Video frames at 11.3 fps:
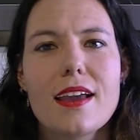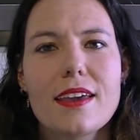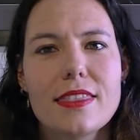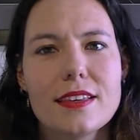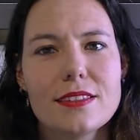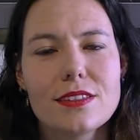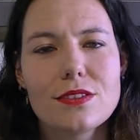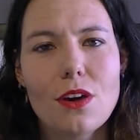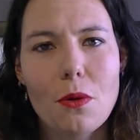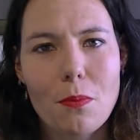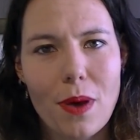This is
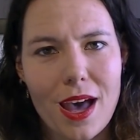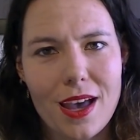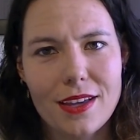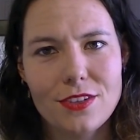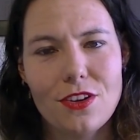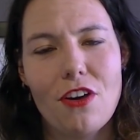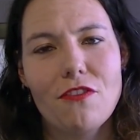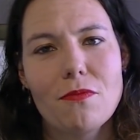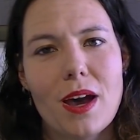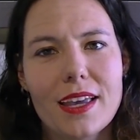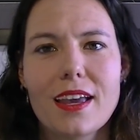not part of
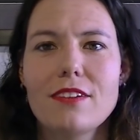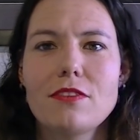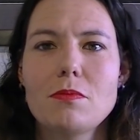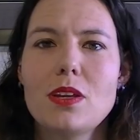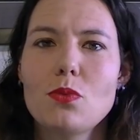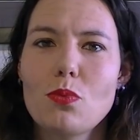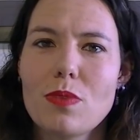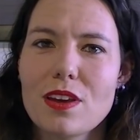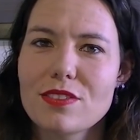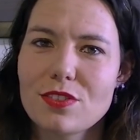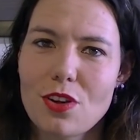my government.
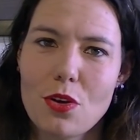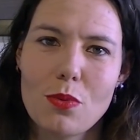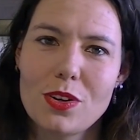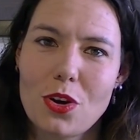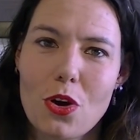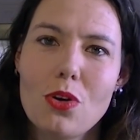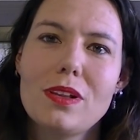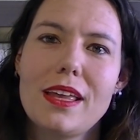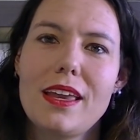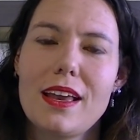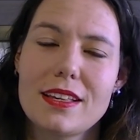There is no one
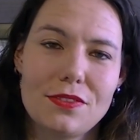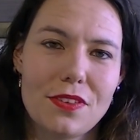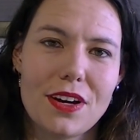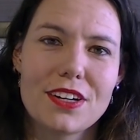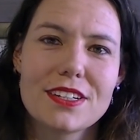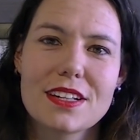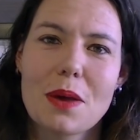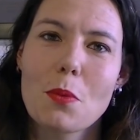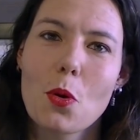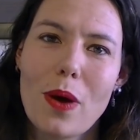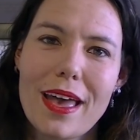calling, as far as I'm
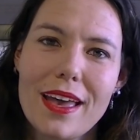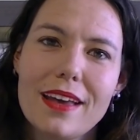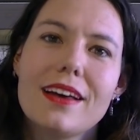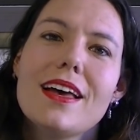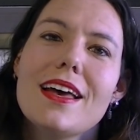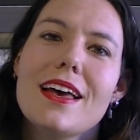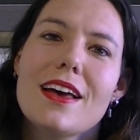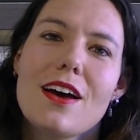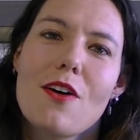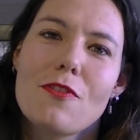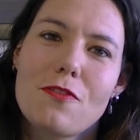aware,
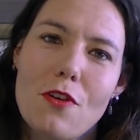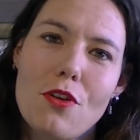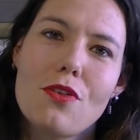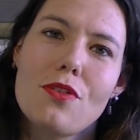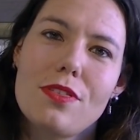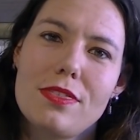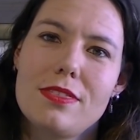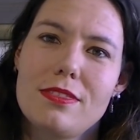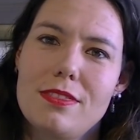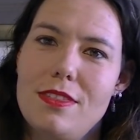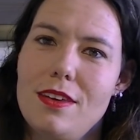for
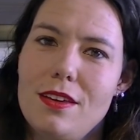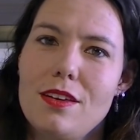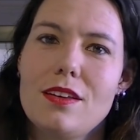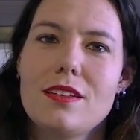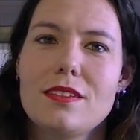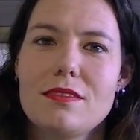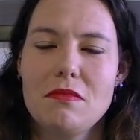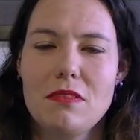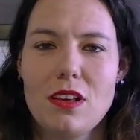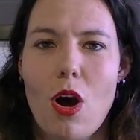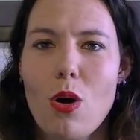the
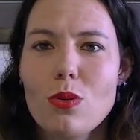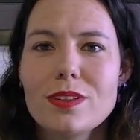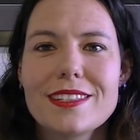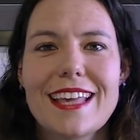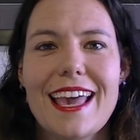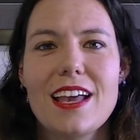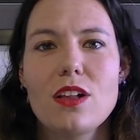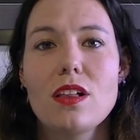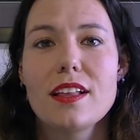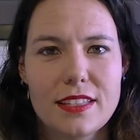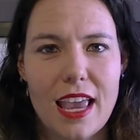
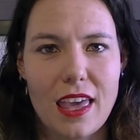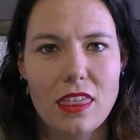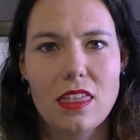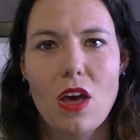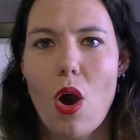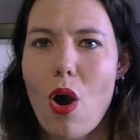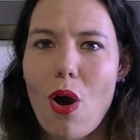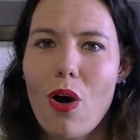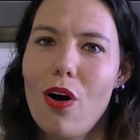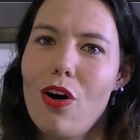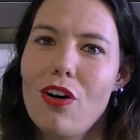wholesale death
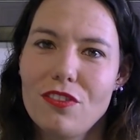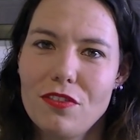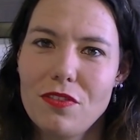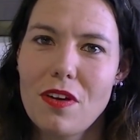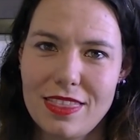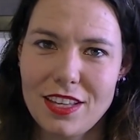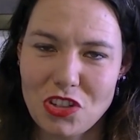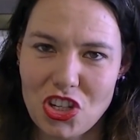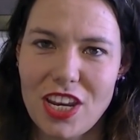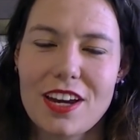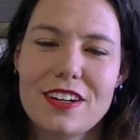of the
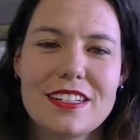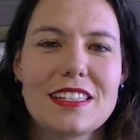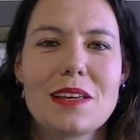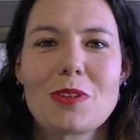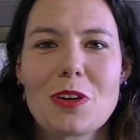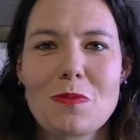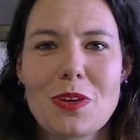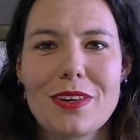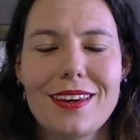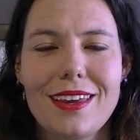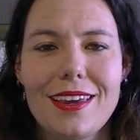GRSM
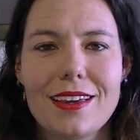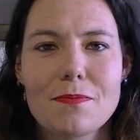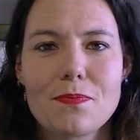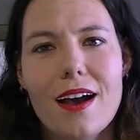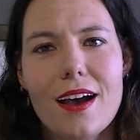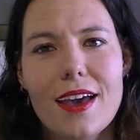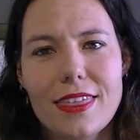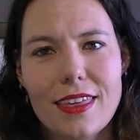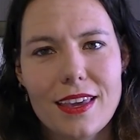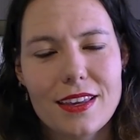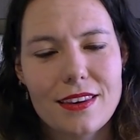community. I
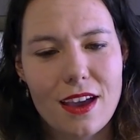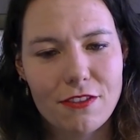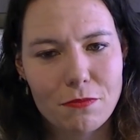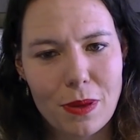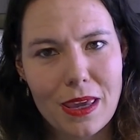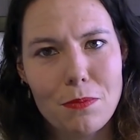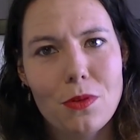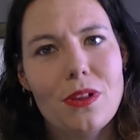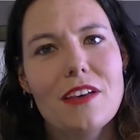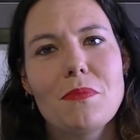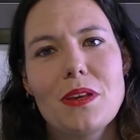think enough
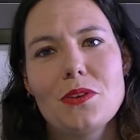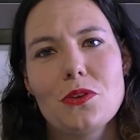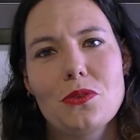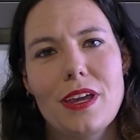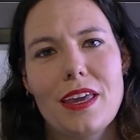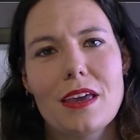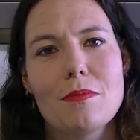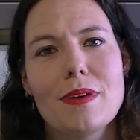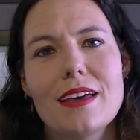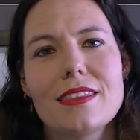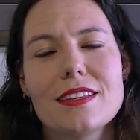people have been talking
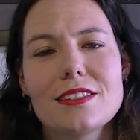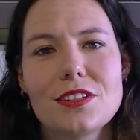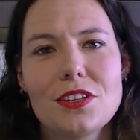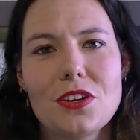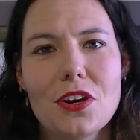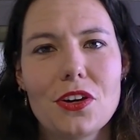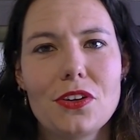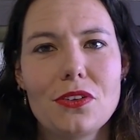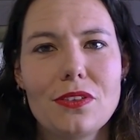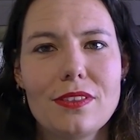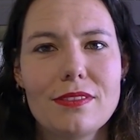about this to
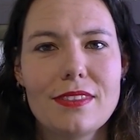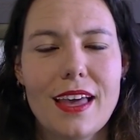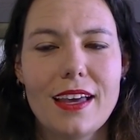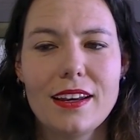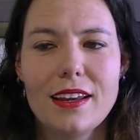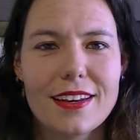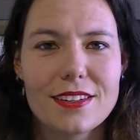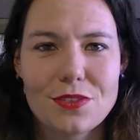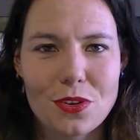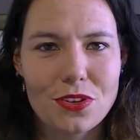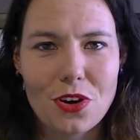know that it is
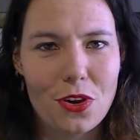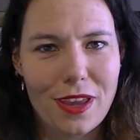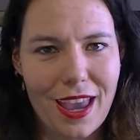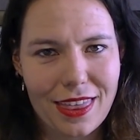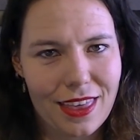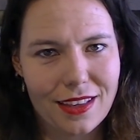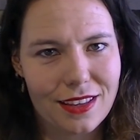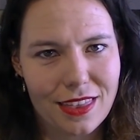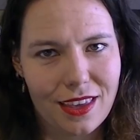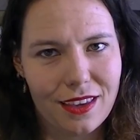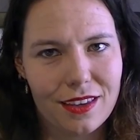not an okay thing to
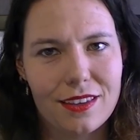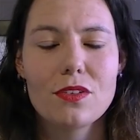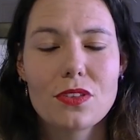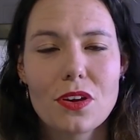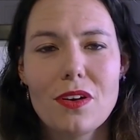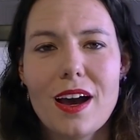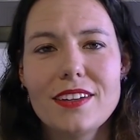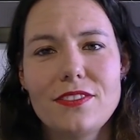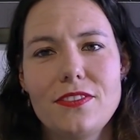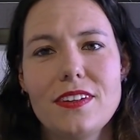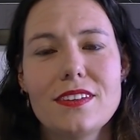think. Although I
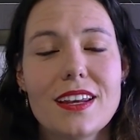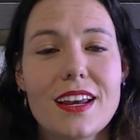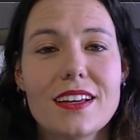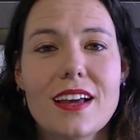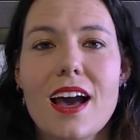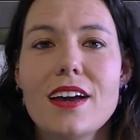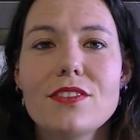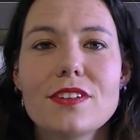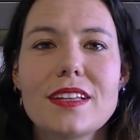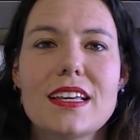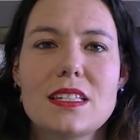feel that I can't
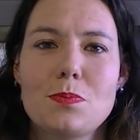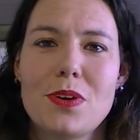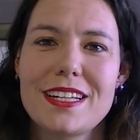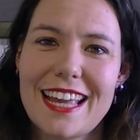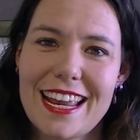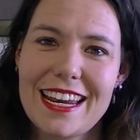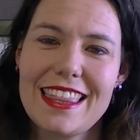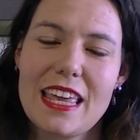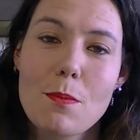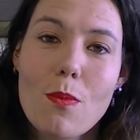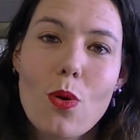really express
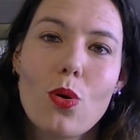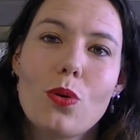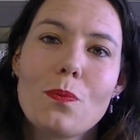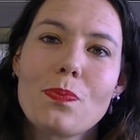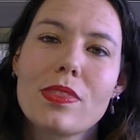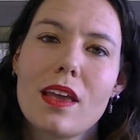anything more